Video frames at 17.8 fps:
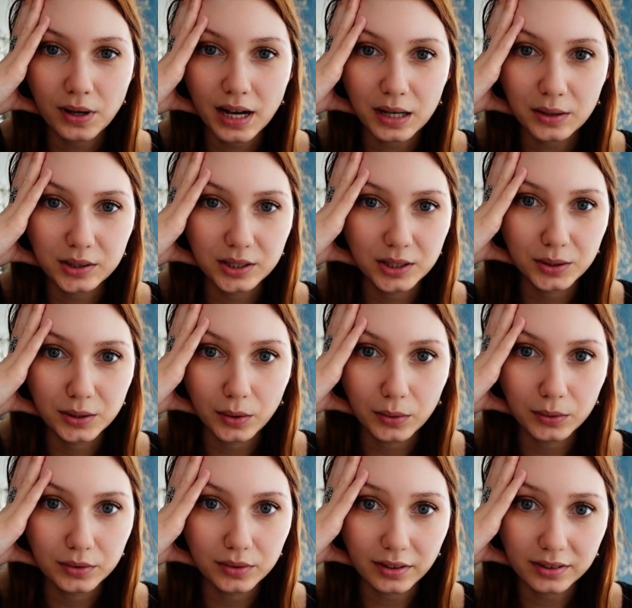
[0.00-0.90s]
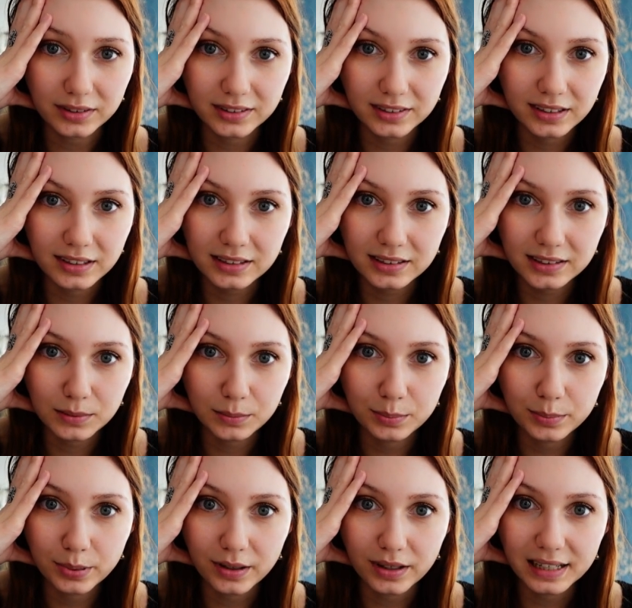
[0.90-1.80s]
how Hugo does this,
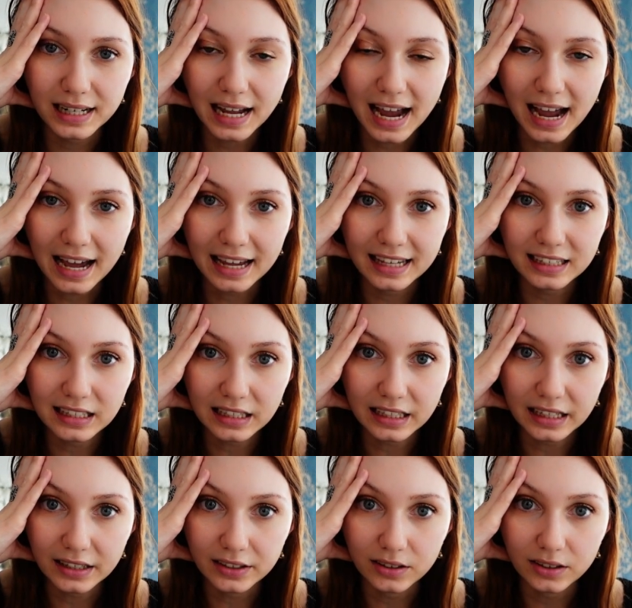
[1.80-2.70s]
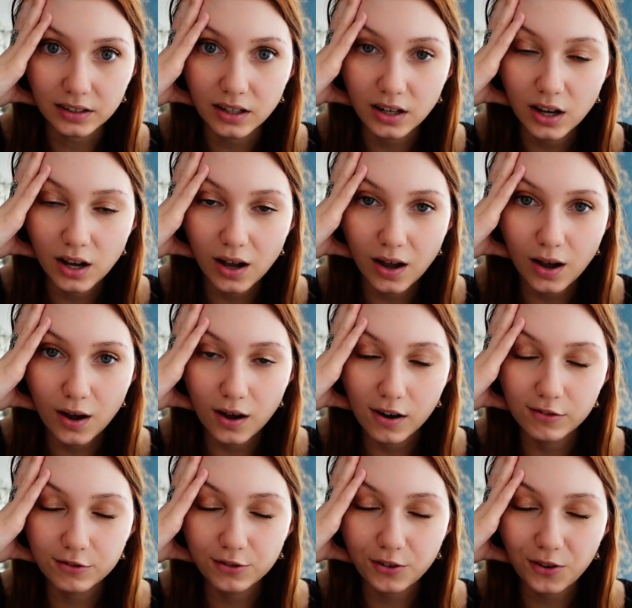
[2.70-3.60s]
but I care
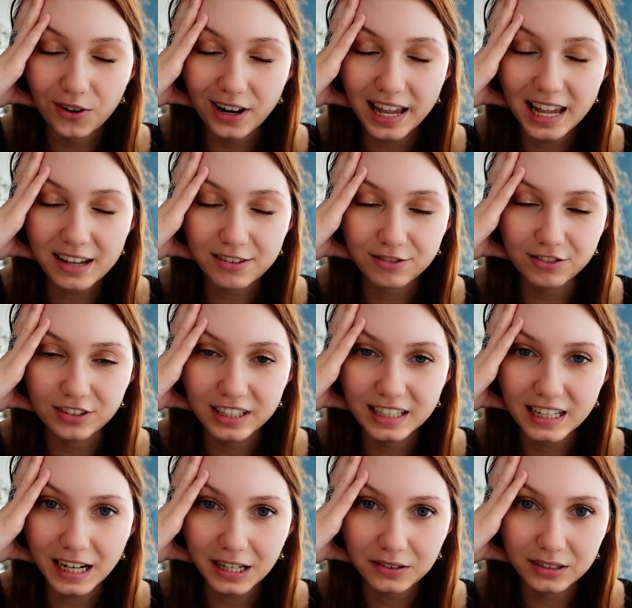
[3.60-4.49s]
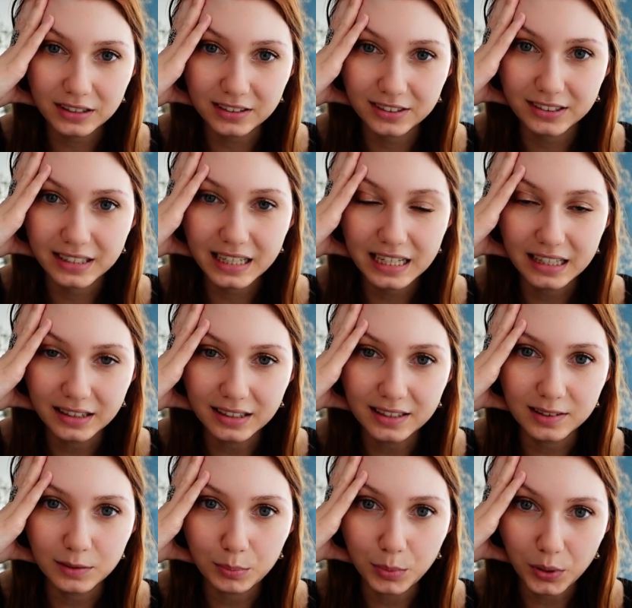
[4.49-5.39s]
for every character in
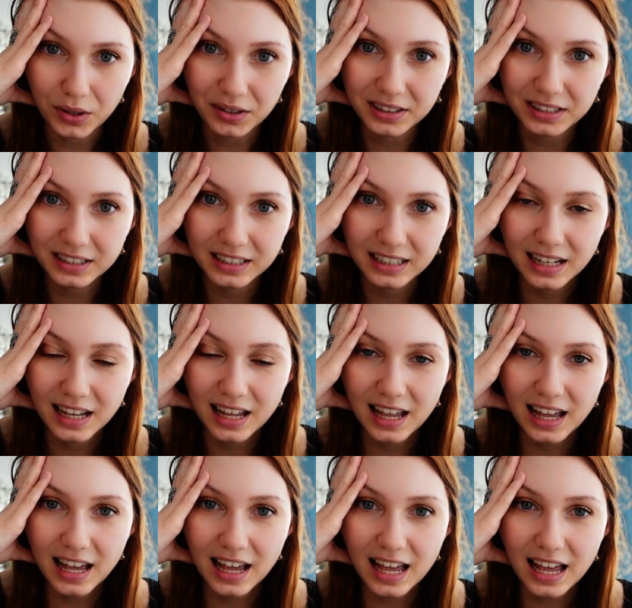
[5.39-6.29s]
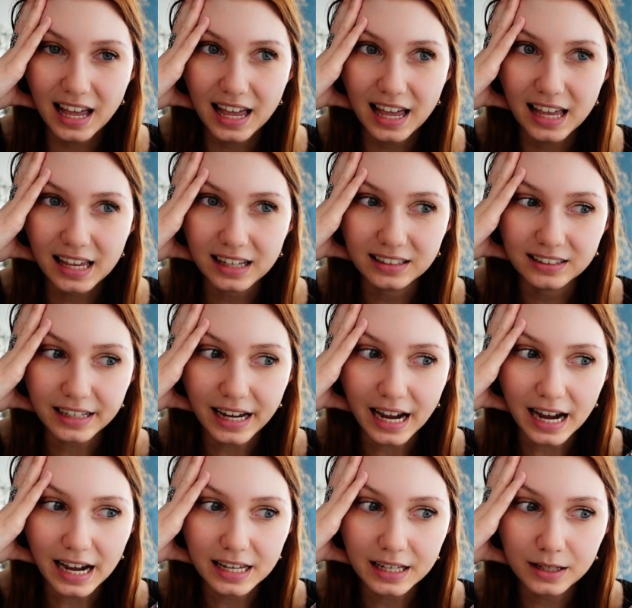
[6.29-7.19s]
this book. And
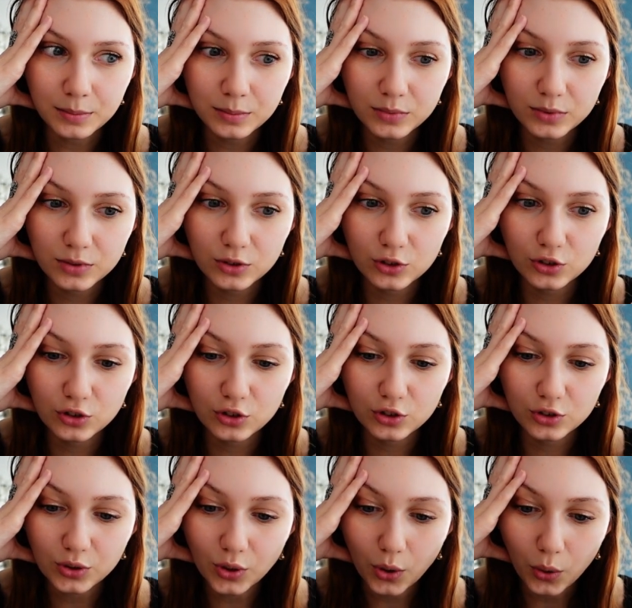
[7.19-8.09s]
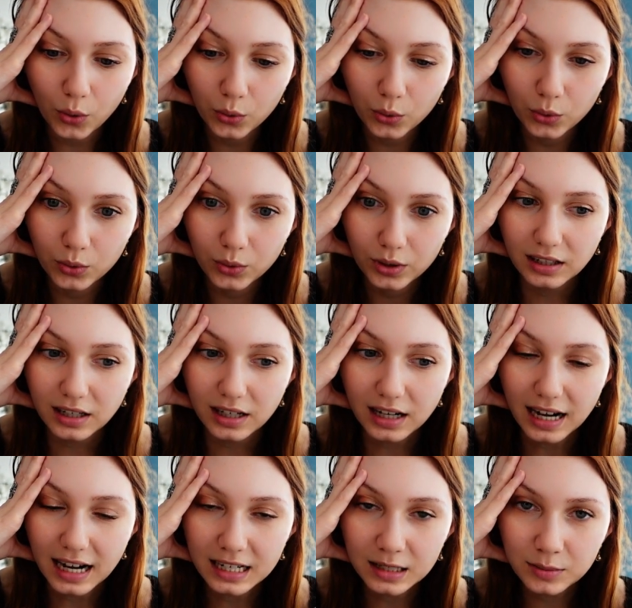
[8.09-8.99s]
I am so
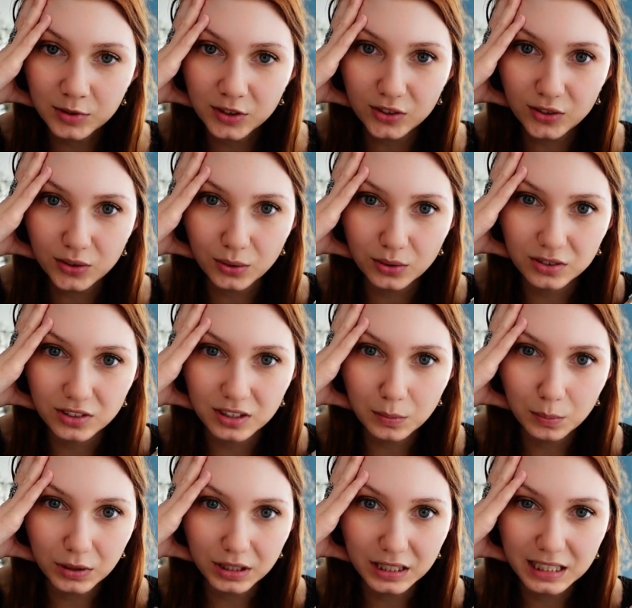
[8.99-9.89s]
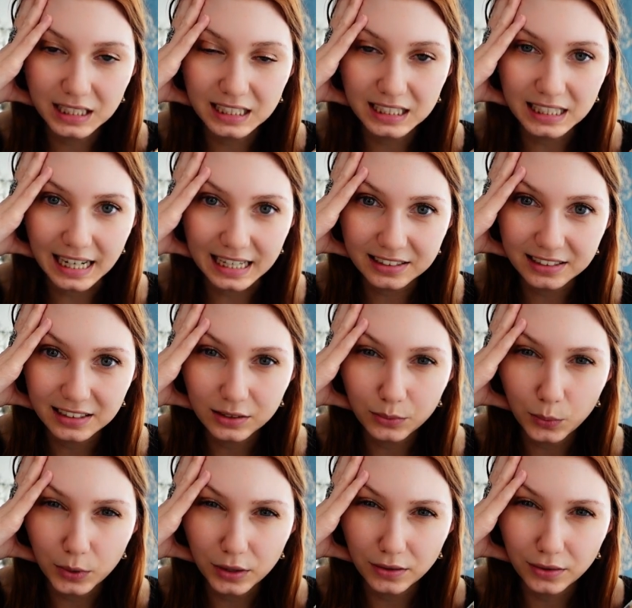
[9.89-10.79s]
deeply
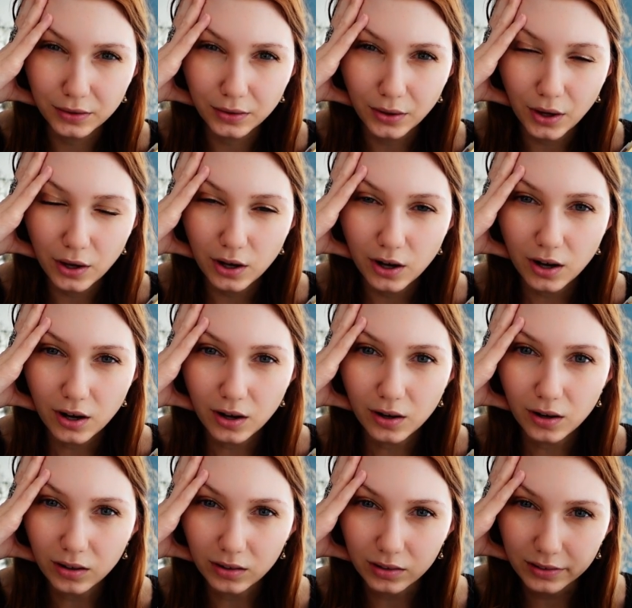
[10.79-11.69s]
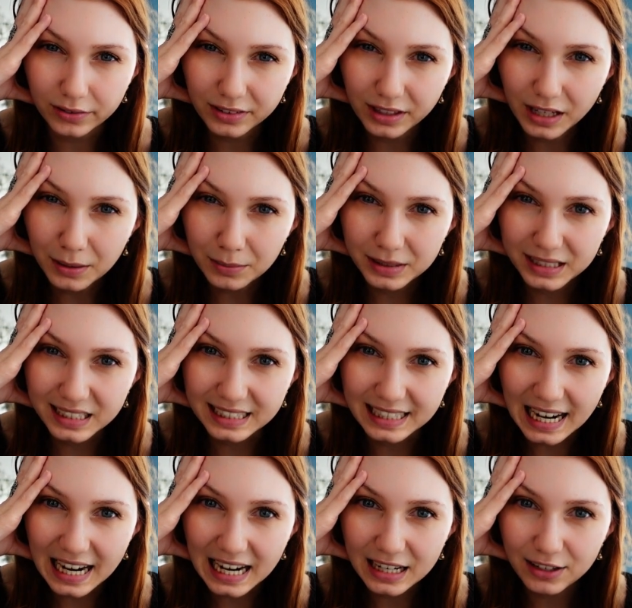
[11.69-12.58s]
connected with all of them,
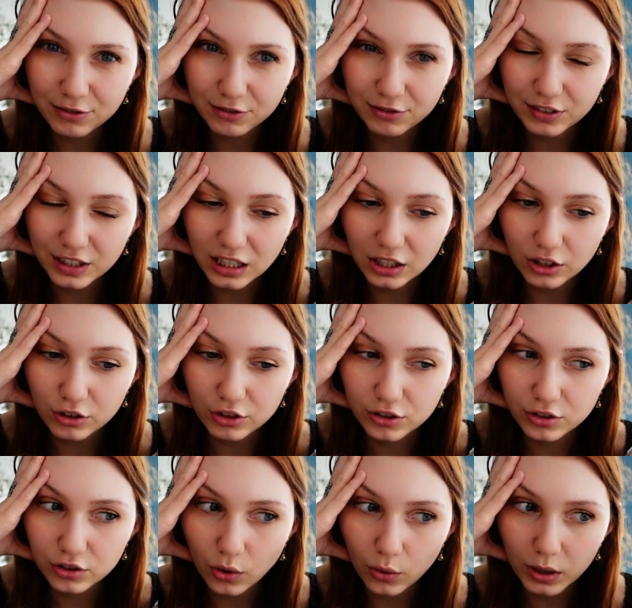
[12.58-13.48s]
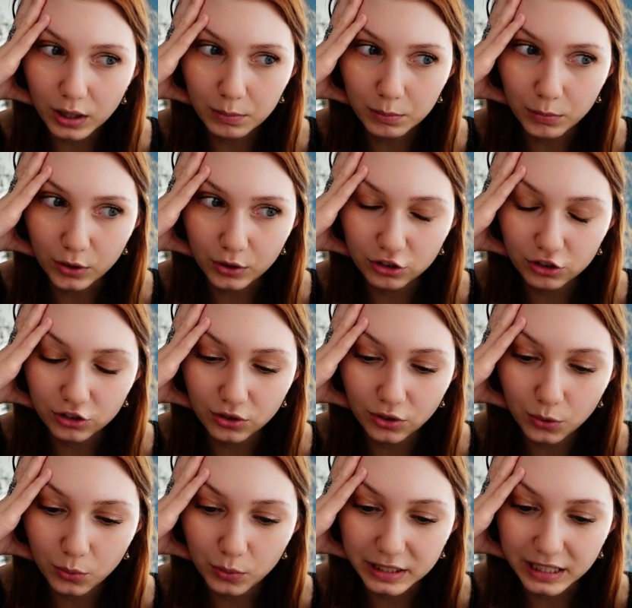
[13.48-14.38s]
and I feel so
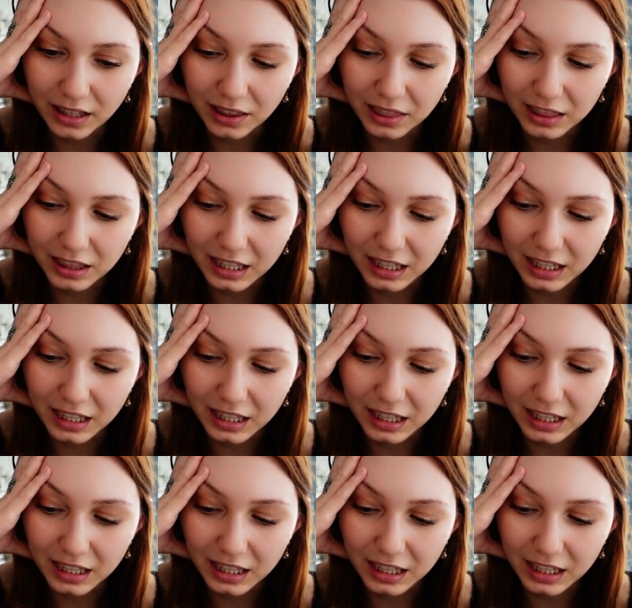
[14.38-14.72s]
emotional when I